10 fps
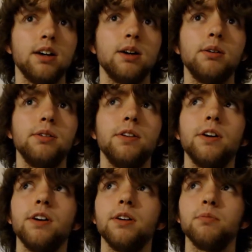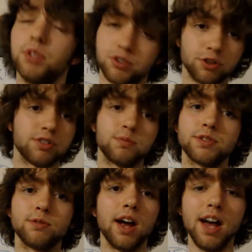um, uh, be sure to
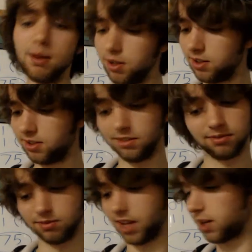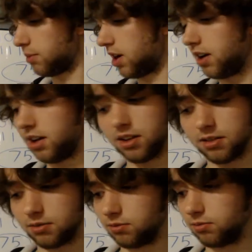subscribe, like
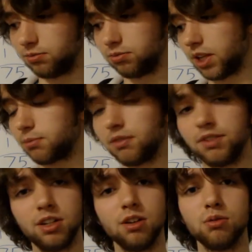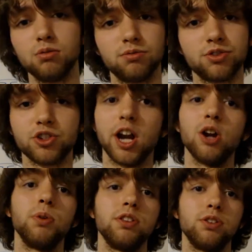my, like my video,
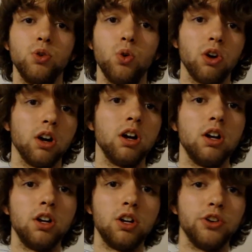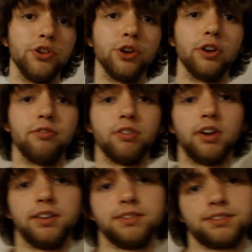share it with your nerd
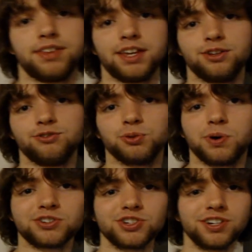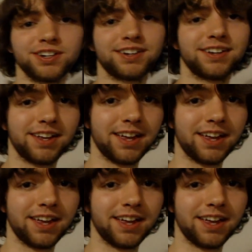friends. Thank you for watching.